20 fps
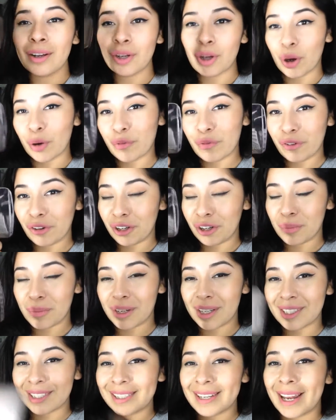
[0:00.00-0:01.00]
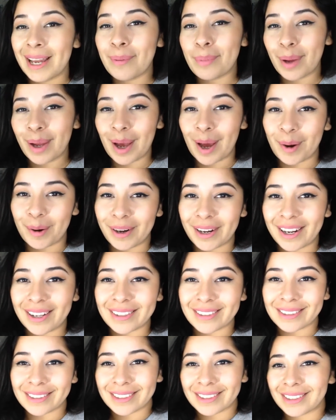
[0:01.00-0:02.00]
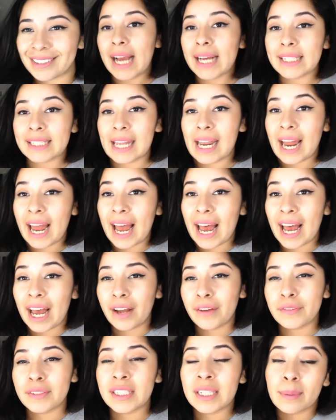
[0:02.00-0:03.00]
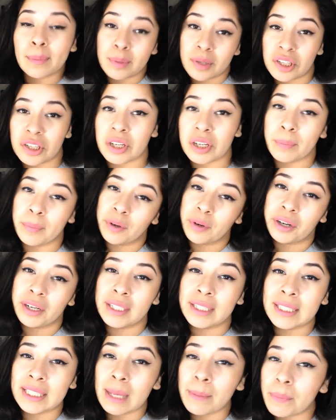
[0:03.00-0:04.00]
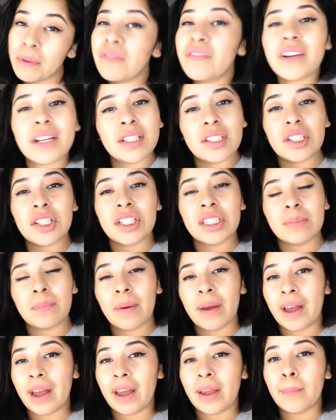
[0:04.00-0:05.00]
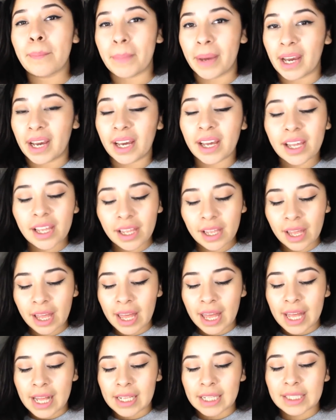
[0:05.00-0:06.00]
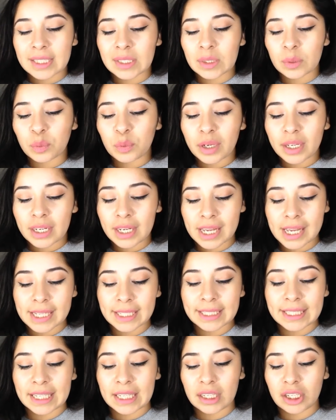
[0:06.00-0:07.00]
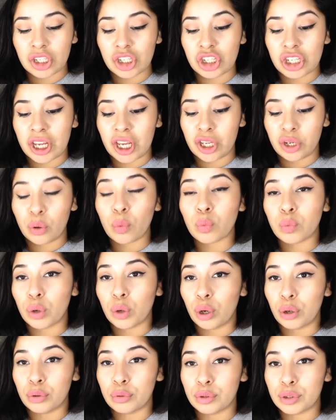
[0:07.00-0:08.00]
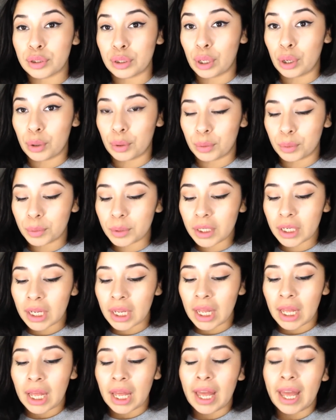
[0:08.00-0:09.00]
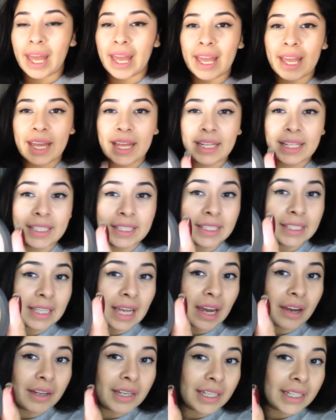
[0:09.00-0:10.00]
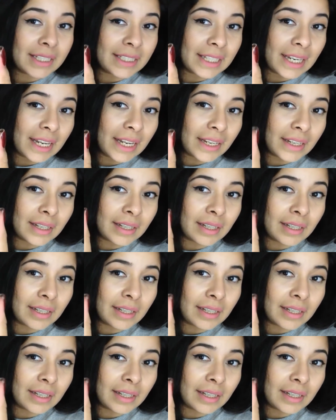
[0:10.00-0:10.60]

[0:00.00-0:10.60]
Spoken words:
go for Luminous Light by Hourglass. Next, I have some shimmering skin perfectors by Becca. This one is in the shade Rose Gold, and this is how it looks like,